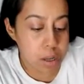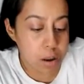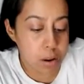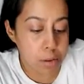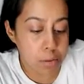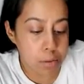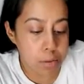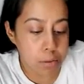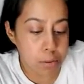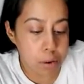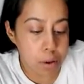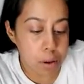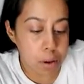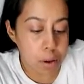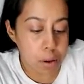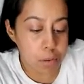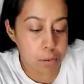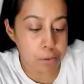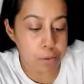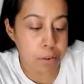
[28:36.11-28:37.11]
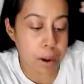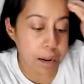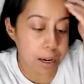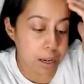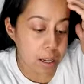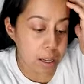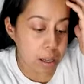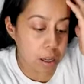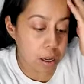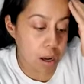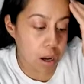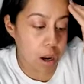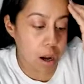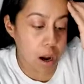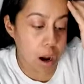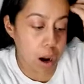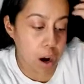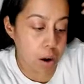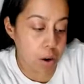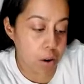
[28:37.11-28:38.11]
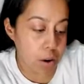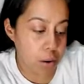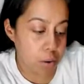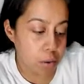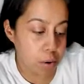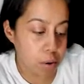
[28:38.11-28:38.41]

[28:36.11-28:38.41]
of finding our,